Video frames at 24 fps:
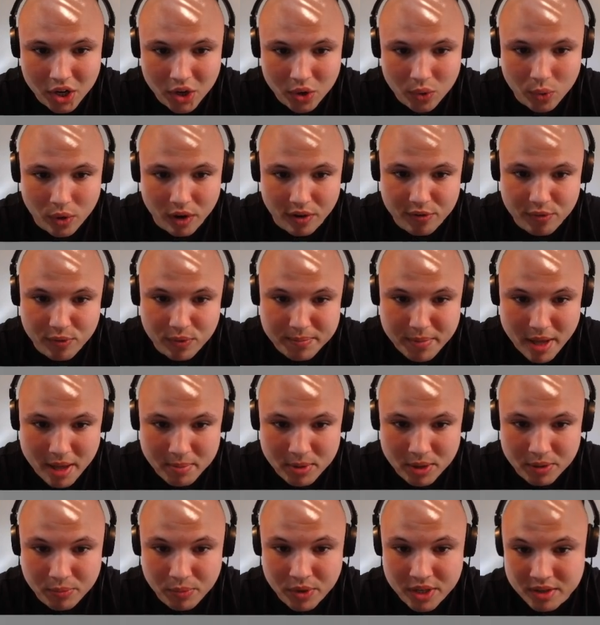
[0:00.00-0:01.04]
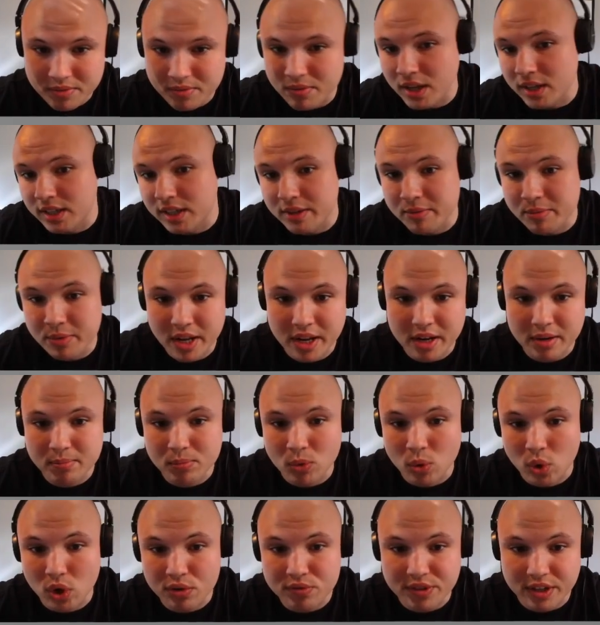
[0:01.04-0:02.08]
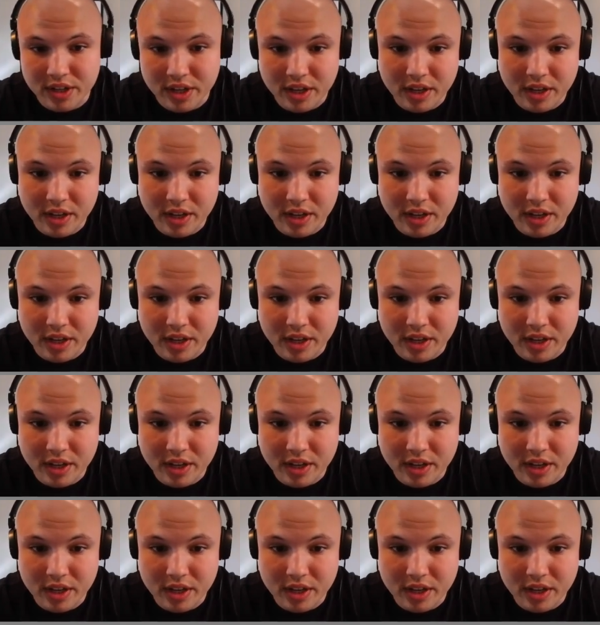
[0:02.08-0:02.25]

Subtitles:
where if maybe we eliminated more of it,